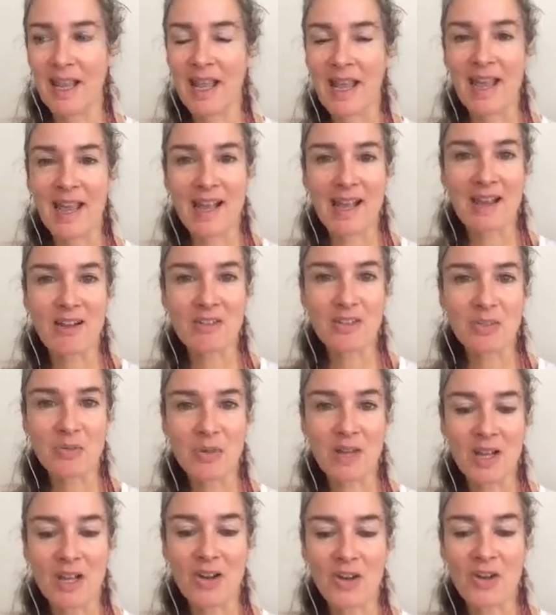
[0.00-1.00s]
How do
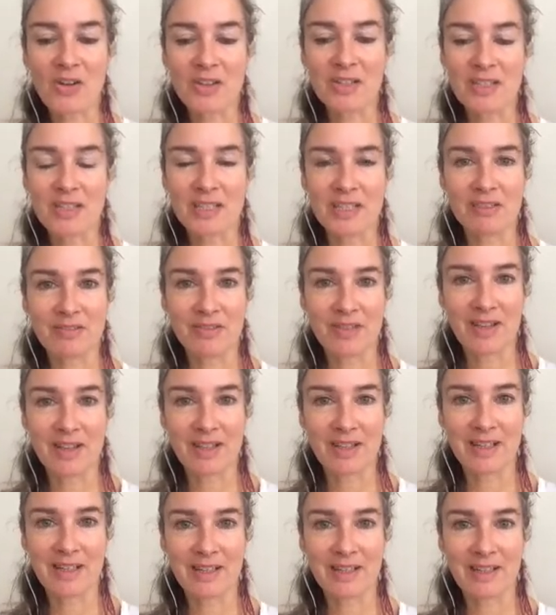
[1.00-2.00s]
I honor the
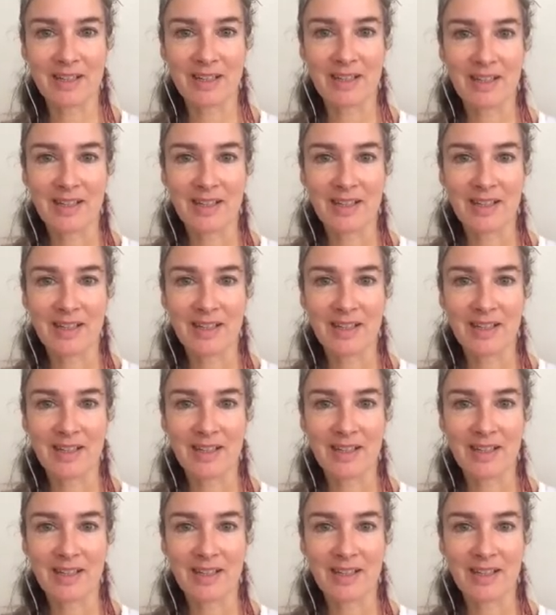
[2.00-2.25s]
divine?